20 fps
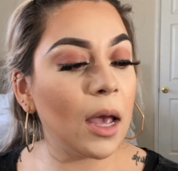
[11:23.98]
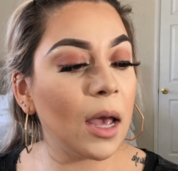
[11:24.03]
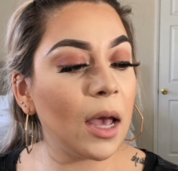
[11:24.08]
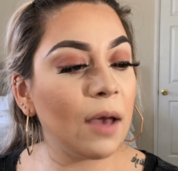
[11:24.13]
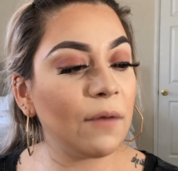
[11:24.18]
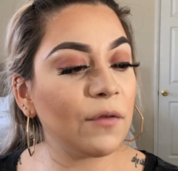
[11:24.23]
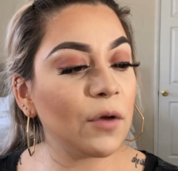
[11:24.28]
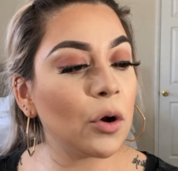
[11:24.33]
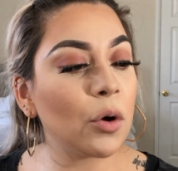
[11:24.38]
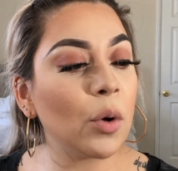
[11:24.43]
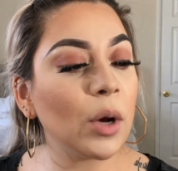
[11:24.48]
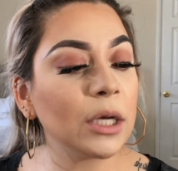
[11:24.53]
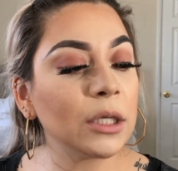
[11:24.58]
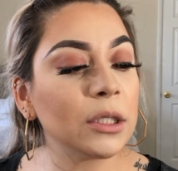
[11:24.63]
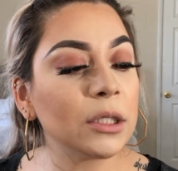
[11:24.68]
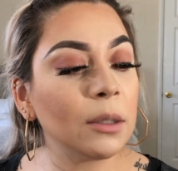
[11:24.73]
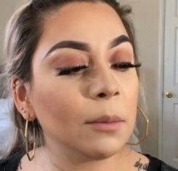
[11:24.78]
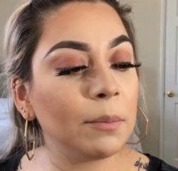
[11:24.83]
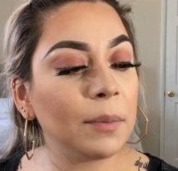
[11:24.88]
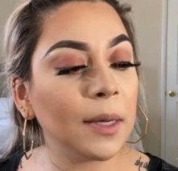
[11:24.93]
If you're going
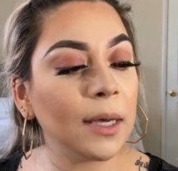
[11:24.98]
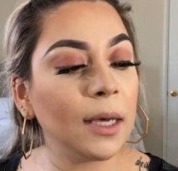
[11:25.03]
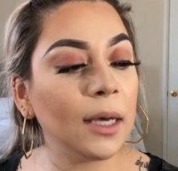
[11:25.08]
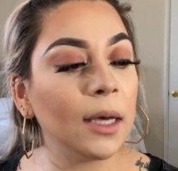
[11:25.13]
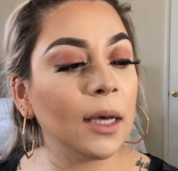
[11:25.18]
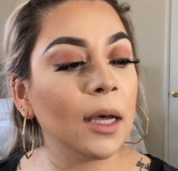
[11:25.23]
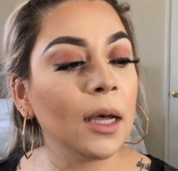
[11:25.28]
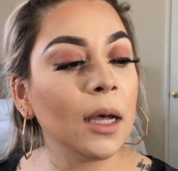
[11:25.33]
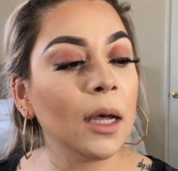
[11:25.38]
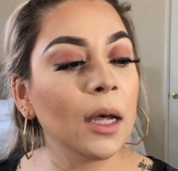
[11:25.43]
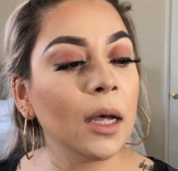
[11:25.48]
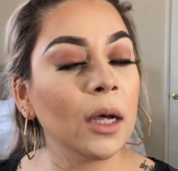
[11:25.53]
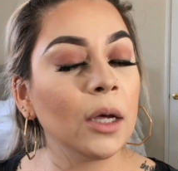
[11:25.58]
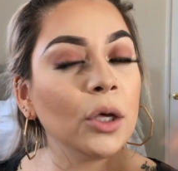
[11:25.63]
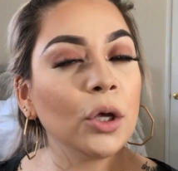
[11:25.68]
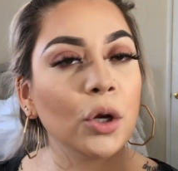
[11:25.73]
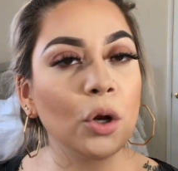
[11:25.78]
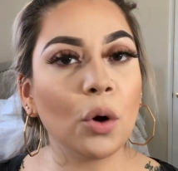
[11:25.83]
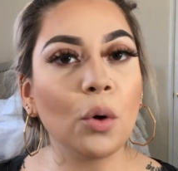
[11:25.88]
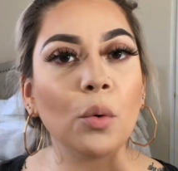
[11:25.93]
to be,
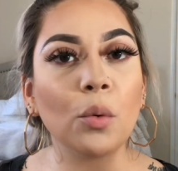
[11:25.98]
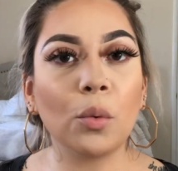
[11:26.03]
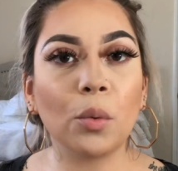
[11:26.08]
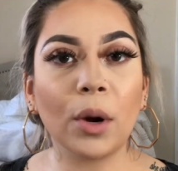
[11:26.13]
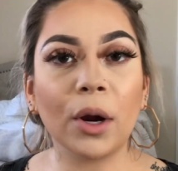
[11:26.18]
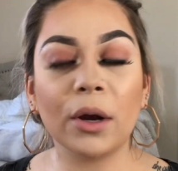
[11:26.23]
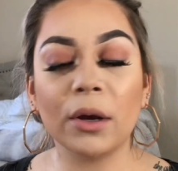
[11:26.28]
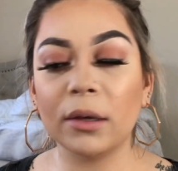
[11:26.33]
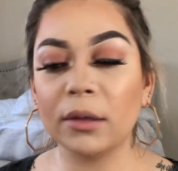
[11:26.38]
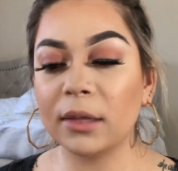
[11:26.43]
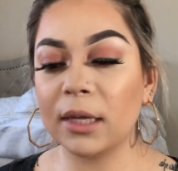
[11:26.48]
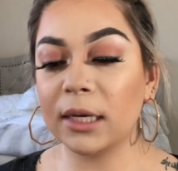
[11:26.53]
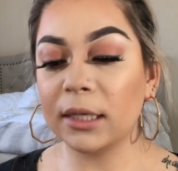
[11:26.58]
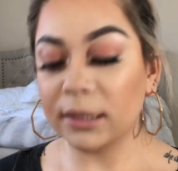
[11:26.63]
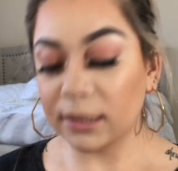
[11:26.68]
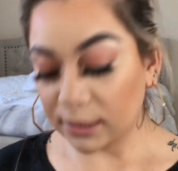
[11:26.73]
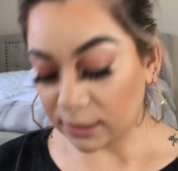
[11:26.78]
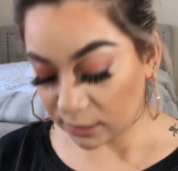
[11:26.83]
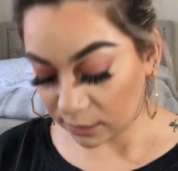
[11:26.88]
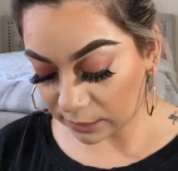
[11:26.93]
you know, wearing
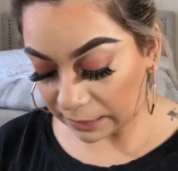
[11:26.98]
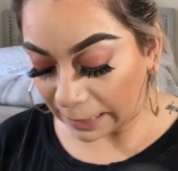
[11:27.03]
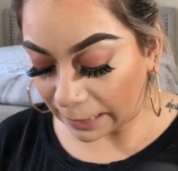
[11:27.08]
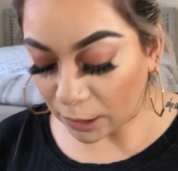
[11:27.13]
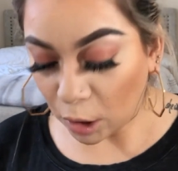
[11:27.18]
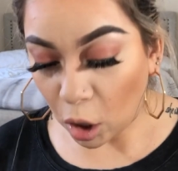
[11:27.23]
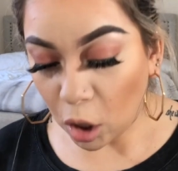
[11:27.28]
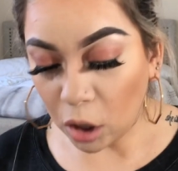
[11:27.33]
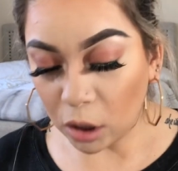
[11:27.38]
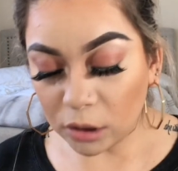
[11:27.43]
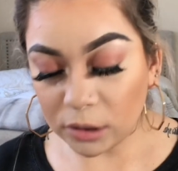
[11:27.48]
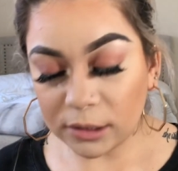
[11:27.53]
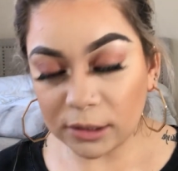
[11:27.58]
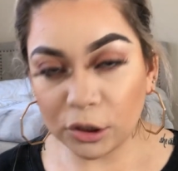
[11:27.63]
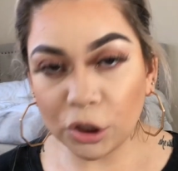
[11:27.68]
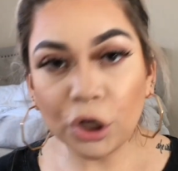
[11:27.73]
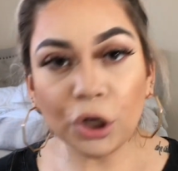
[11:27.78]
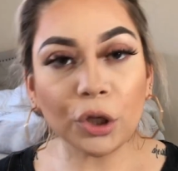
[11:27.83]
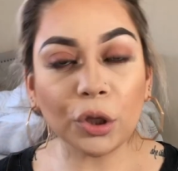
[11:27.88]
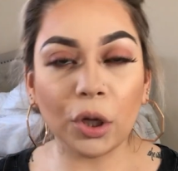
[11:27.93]
this like all
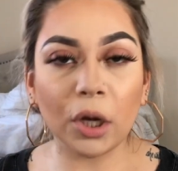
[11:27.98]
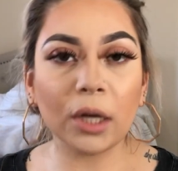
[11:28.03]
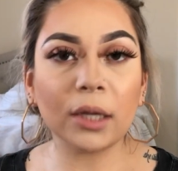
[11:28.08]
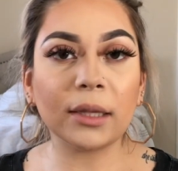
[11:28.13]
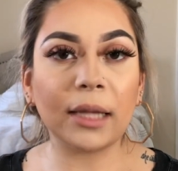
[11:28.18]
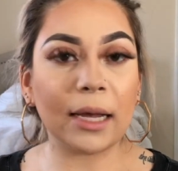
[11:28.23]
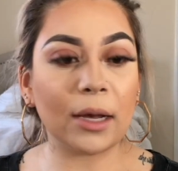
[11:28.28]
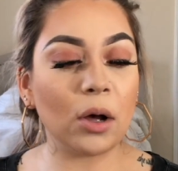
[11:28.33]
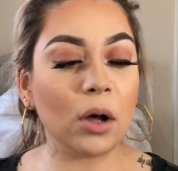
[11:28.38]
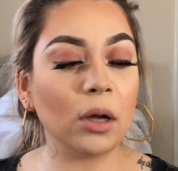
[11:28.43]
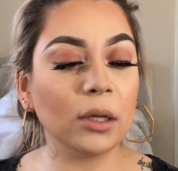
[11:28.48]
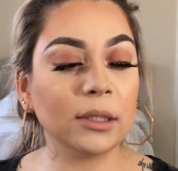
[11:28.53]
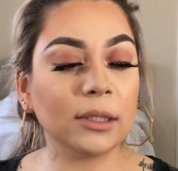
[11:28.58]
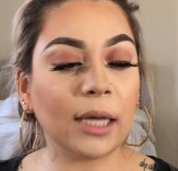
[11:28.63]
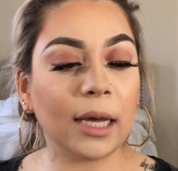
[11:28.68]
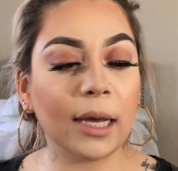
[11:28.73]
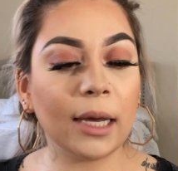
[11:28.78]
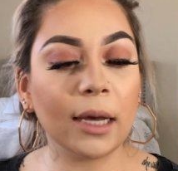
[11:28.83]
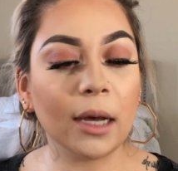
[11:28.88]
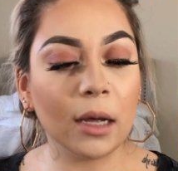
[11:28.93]
your look, like all
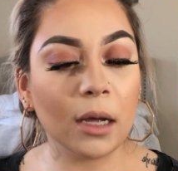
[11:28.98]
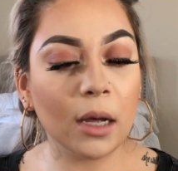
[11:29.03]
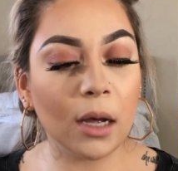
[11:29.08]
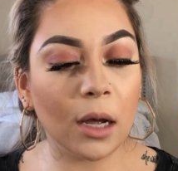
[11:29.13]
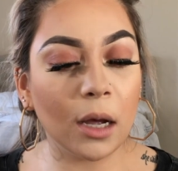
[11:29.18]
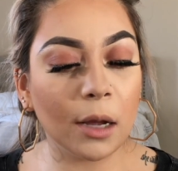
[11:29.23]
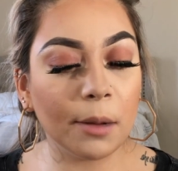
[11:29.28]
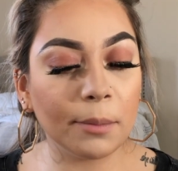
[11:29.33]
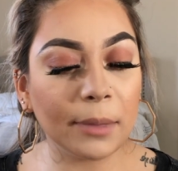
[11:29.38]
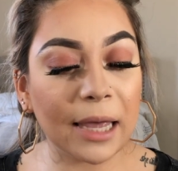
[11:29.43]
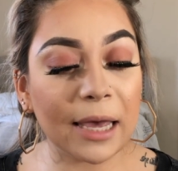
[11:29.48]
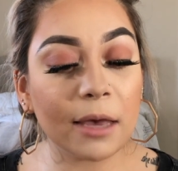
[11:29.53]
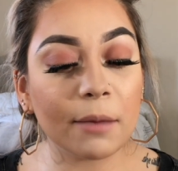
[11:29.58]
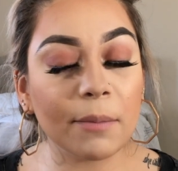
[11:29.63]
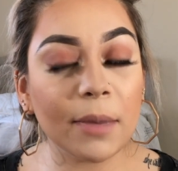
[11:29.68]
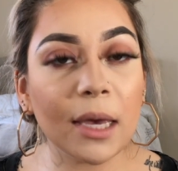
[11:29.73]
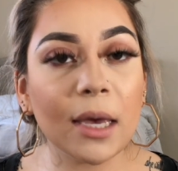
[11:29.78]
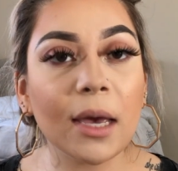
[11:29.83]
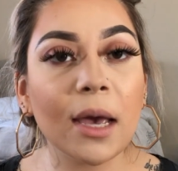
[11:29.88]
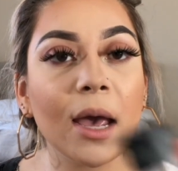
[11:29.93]
day, like
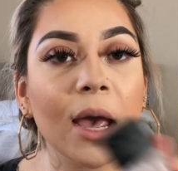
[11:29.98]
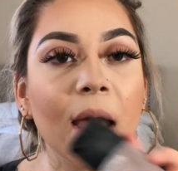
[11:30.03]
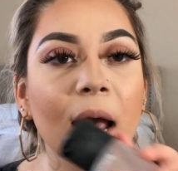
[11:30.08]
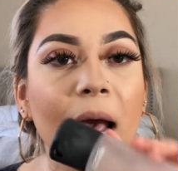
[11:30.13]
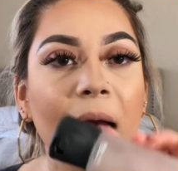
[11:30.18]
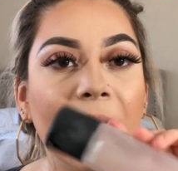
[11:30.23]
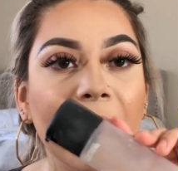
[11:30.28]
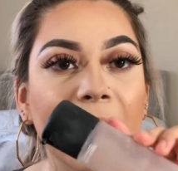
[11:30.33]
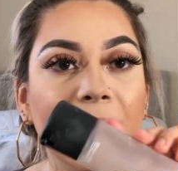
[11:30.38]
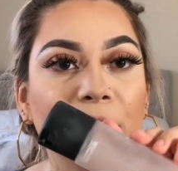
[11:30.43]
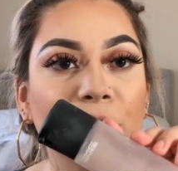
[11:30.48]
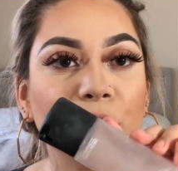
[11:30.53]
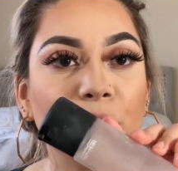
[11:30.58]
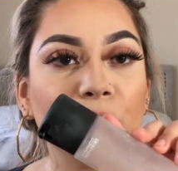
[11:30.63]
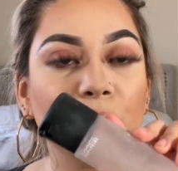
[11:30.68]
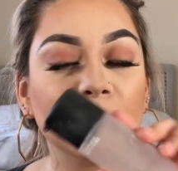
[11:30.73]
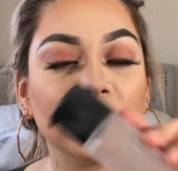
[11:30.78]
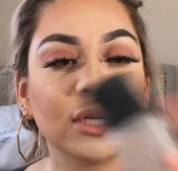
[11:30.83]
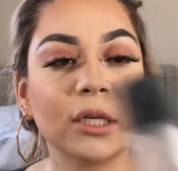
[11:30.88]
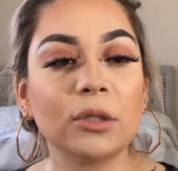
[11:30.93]
me, I like to
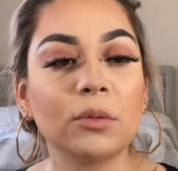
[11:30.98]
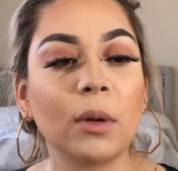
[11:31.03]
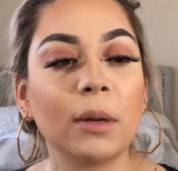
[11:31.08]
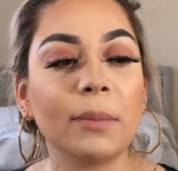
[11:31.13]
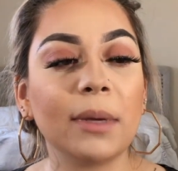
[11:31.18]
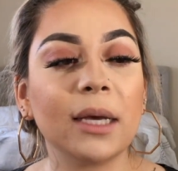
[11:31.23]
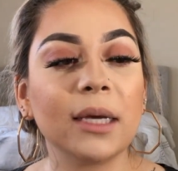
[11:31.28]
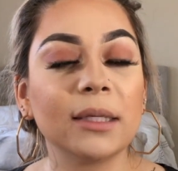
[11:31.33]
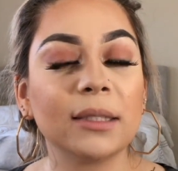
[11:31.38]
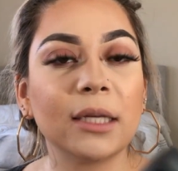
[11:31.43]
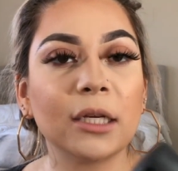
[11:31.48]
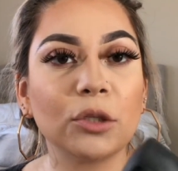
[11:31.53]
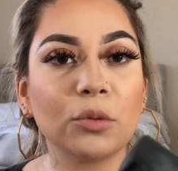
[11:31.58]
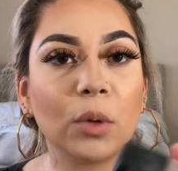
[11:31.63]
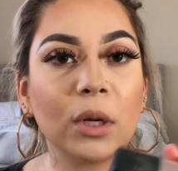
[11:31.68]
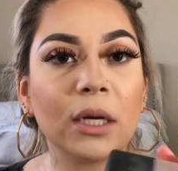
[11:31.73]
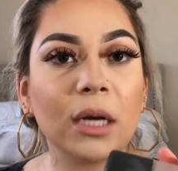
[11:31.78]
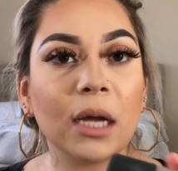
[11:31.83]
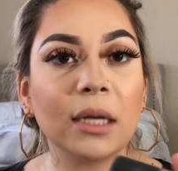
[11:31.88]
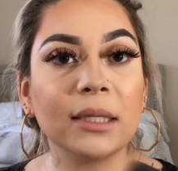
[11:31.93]
use this one because this
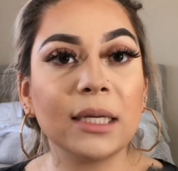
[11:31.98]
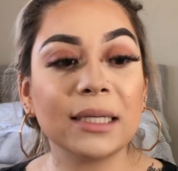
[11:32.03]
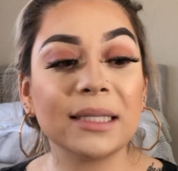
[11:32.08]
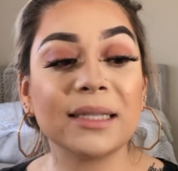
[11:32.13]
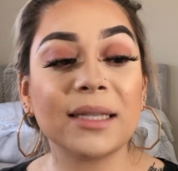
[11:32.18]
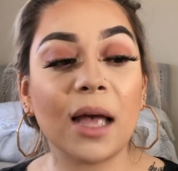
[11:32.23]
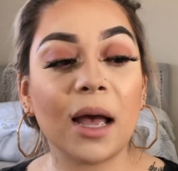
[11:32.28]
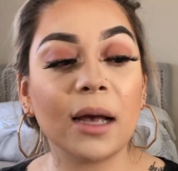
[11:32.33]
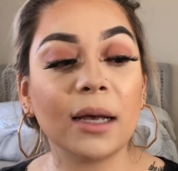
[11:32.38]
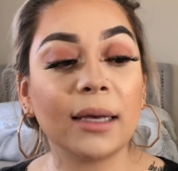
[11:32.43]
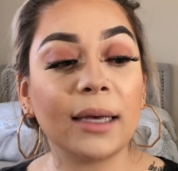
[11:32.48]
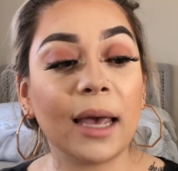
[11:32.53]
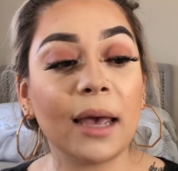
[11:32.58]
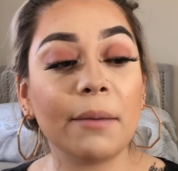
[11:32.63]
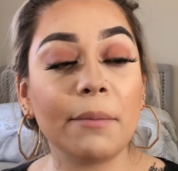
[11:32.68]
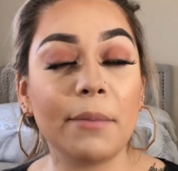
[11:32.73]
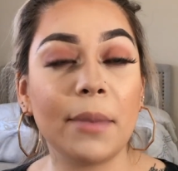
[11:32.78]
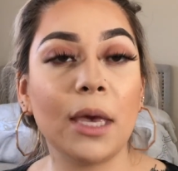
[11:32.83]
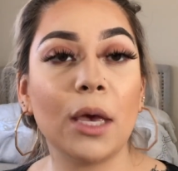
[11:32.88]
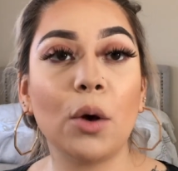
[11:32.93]
one does not
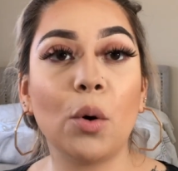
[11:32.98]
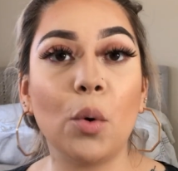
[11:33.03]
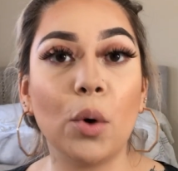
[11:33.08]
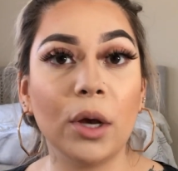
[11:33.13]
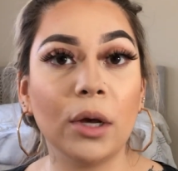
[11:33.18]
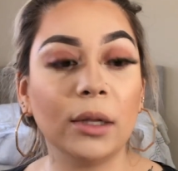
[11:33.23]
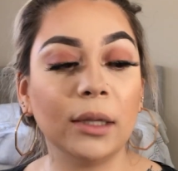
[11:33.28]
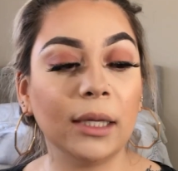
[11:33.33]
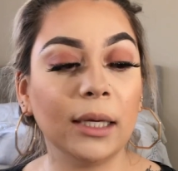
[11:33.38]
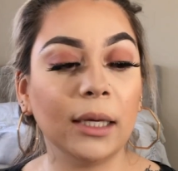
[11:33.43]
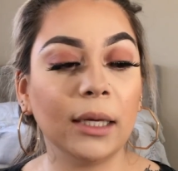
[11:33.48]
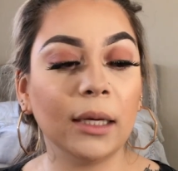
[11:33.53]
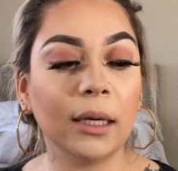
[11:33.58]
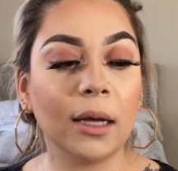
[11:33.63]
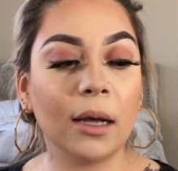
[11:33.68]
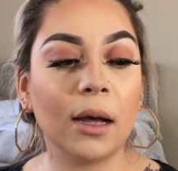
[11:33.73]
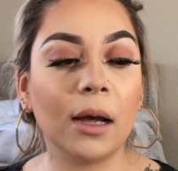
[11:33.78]
get me oily.